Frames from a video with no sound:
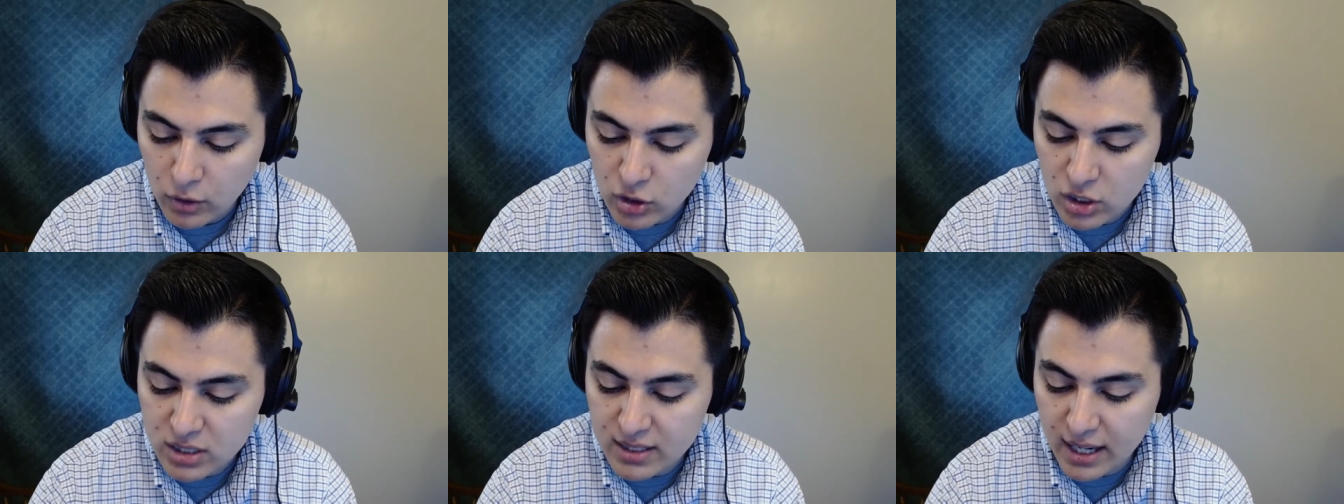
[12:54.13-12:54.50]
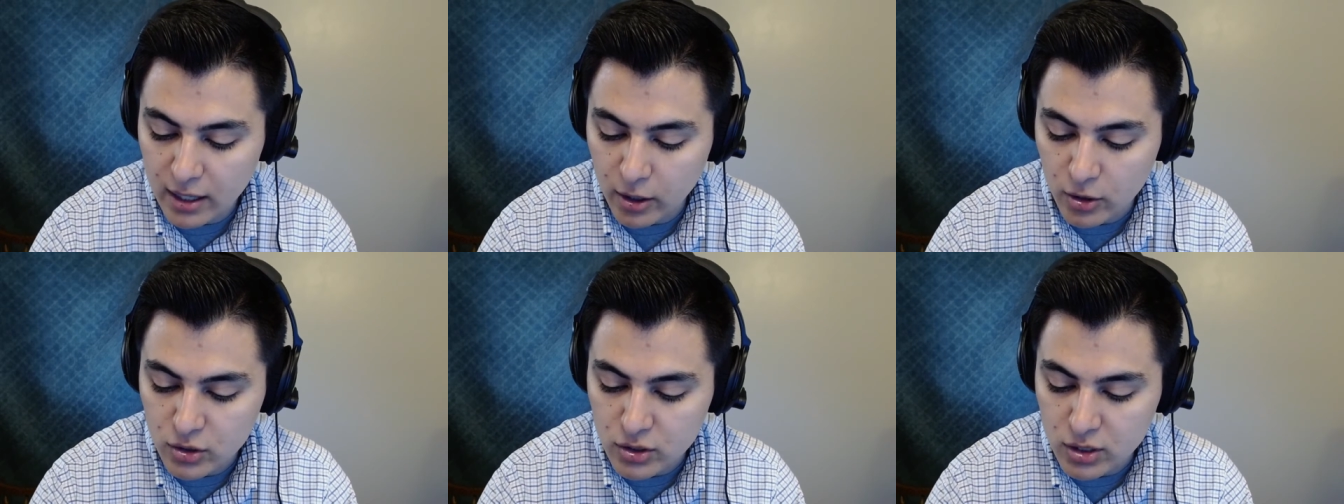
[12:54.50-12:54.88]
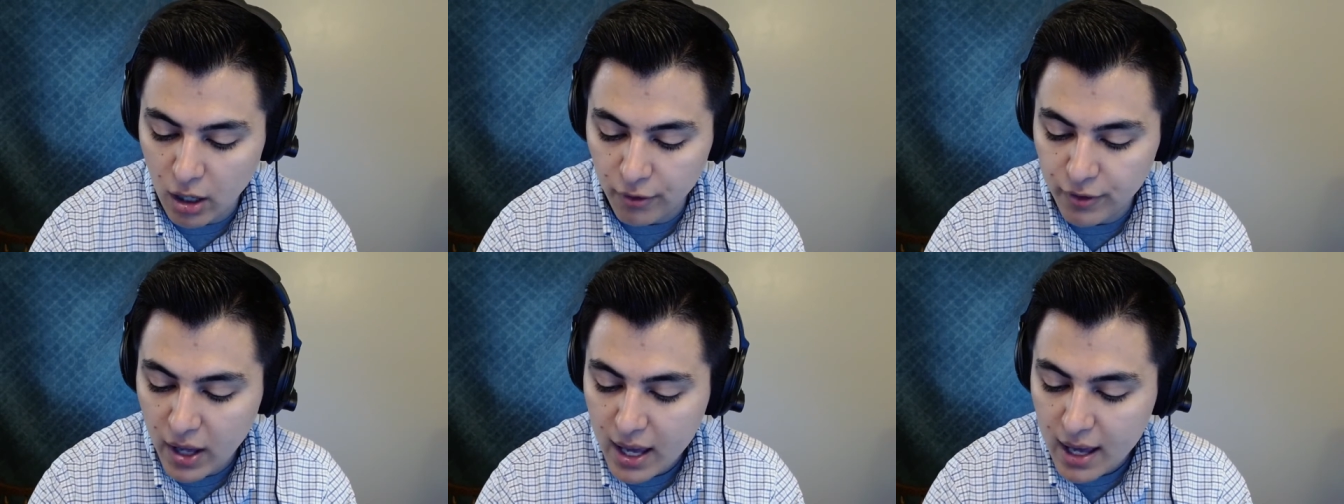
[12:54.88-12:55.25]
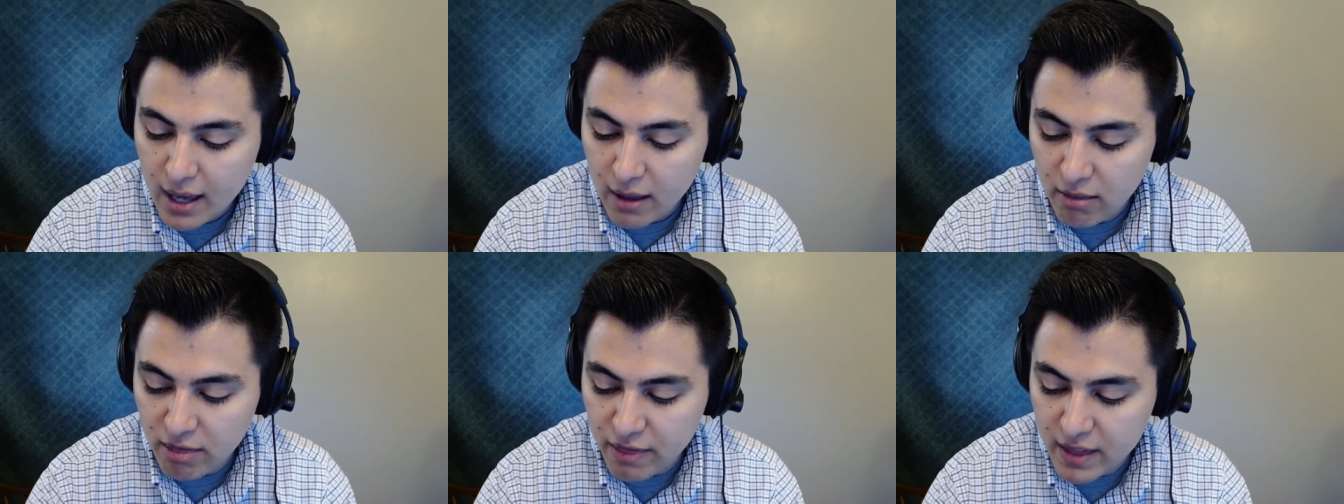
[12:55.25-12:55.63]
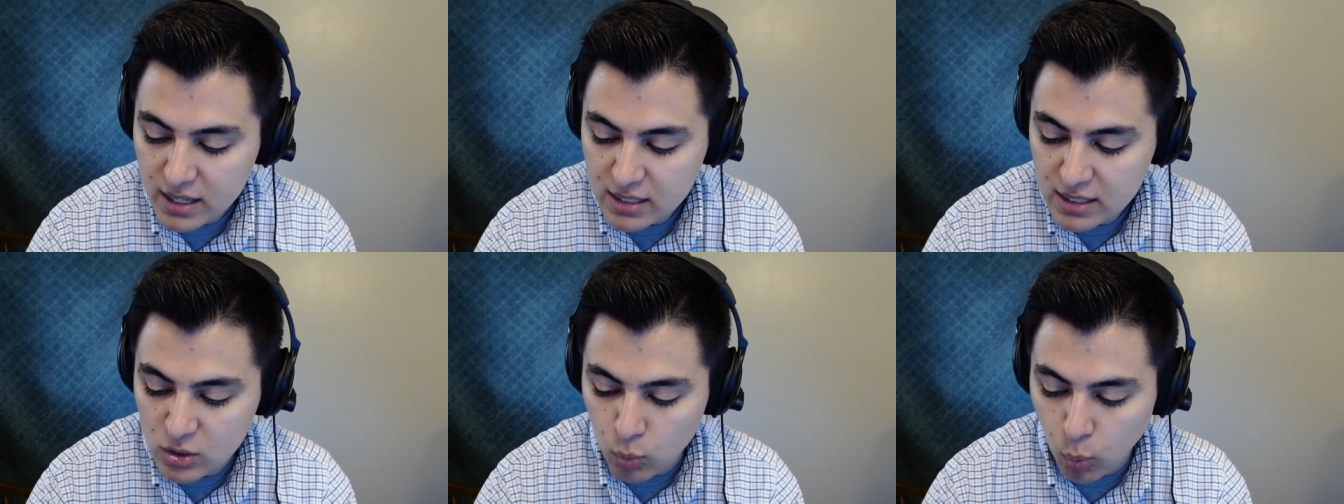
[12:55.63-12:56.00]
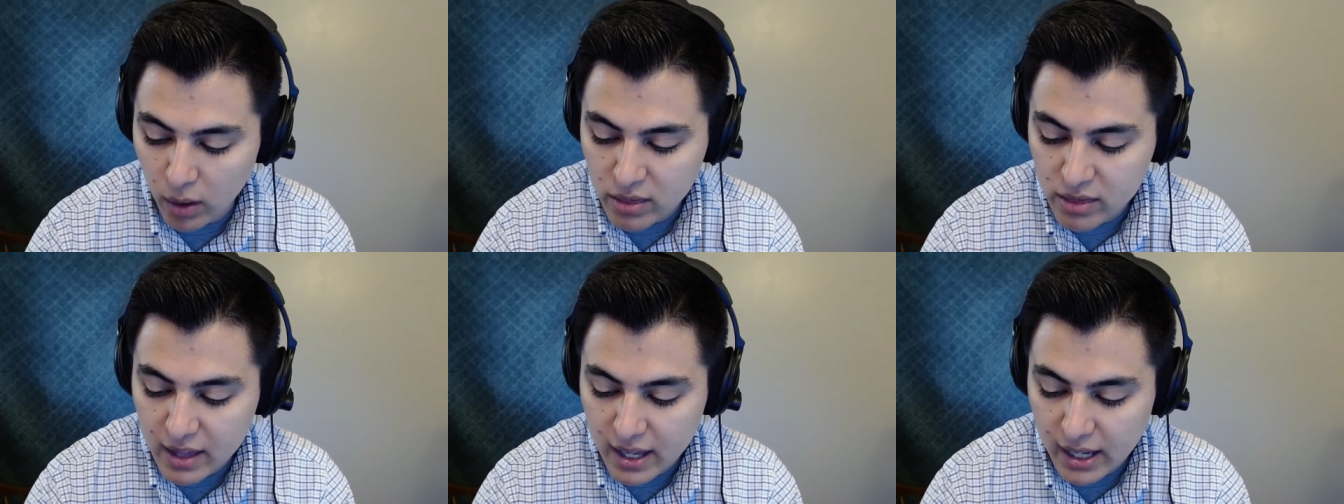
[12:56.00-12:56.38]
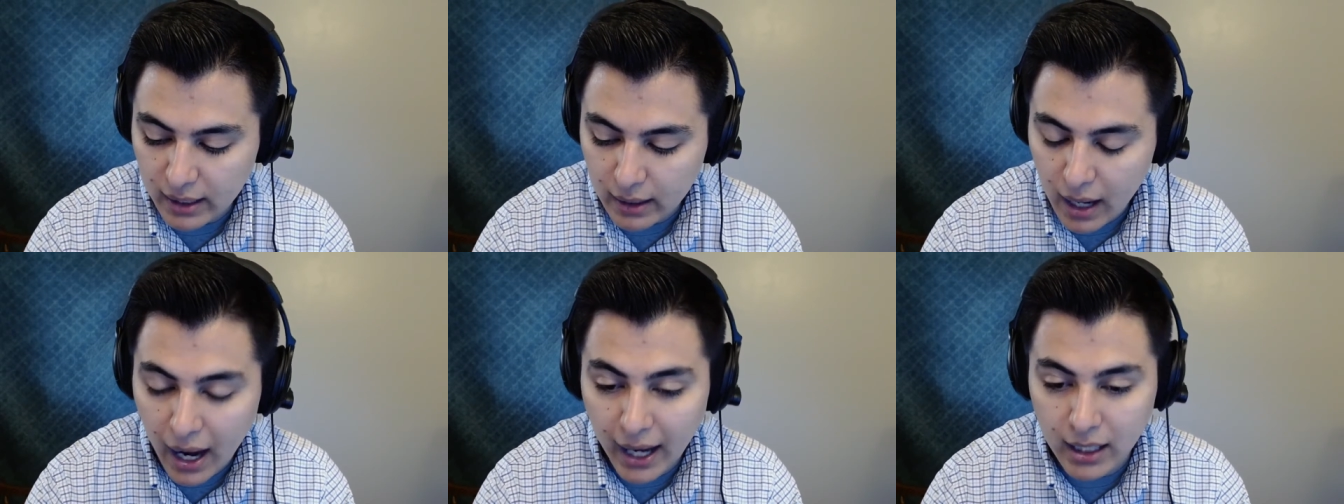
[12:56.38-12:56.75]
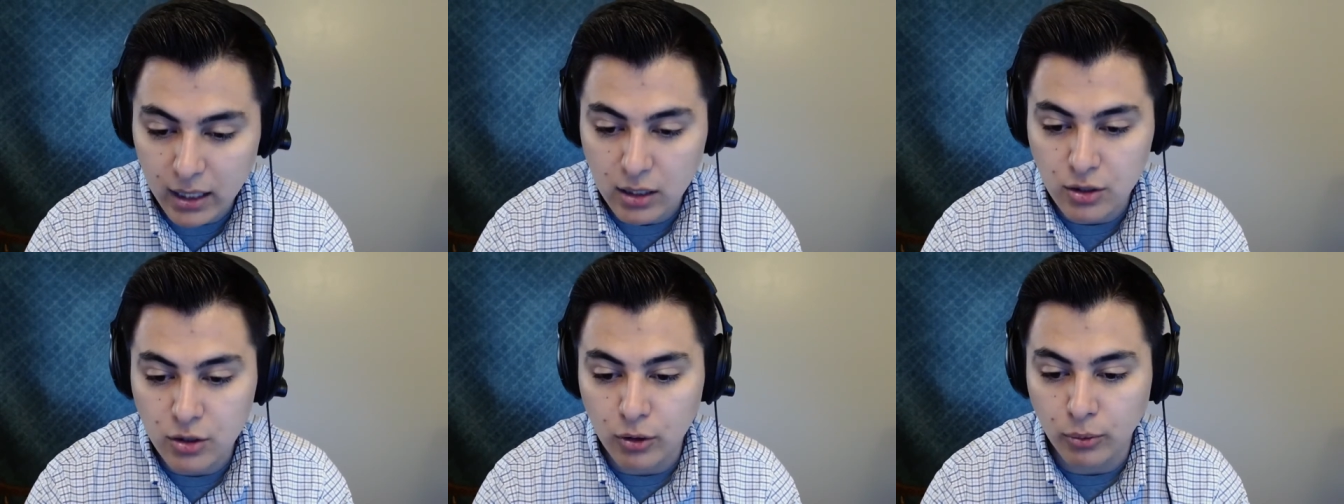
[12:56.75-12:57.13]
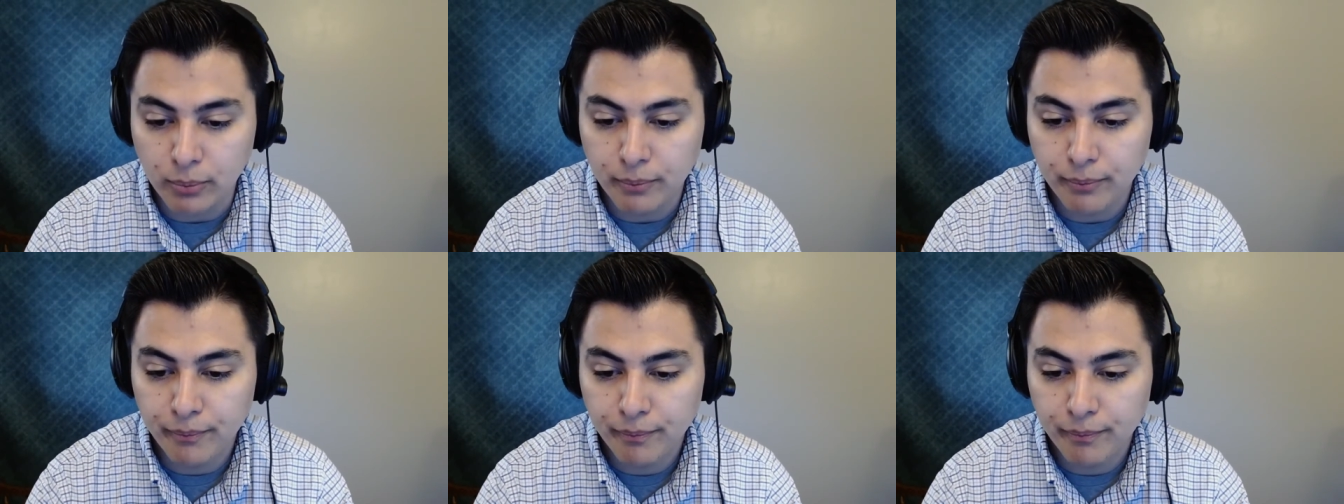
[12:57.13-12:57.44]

Just say to yourself, This is one thing I can do.